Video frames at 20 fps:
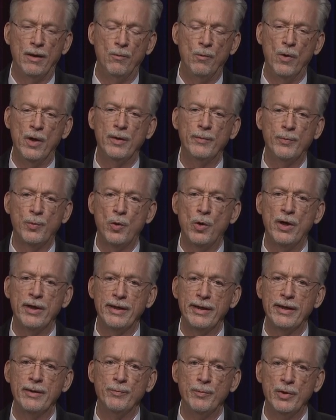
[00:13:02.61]

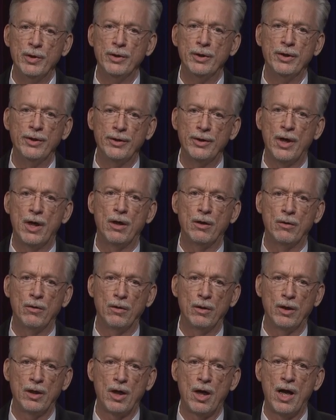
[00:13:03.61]
$1.8 million
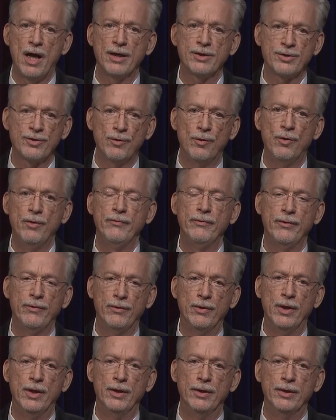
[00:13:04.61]
cost
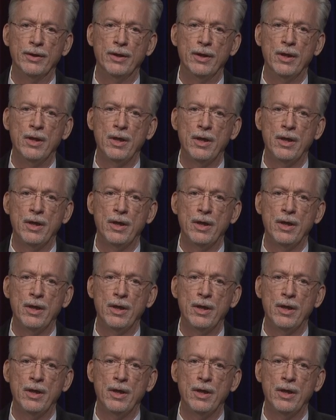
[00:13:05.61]
overrun.